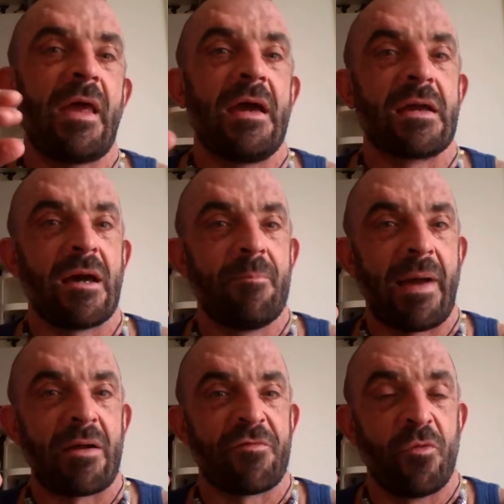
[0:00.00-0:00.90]
and come
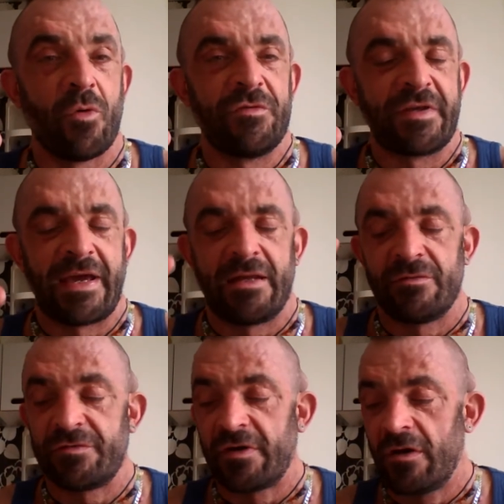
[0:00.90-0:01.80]
back forwards again.
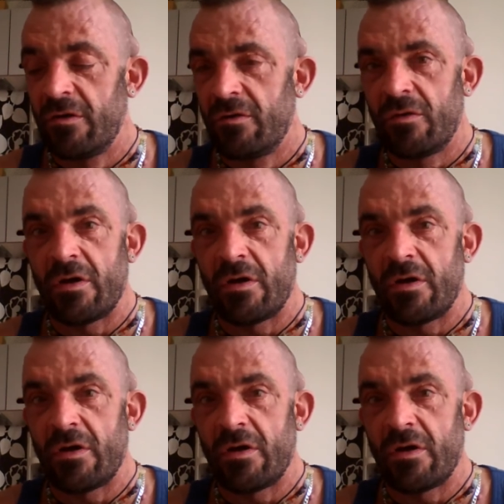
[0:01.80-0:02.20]
So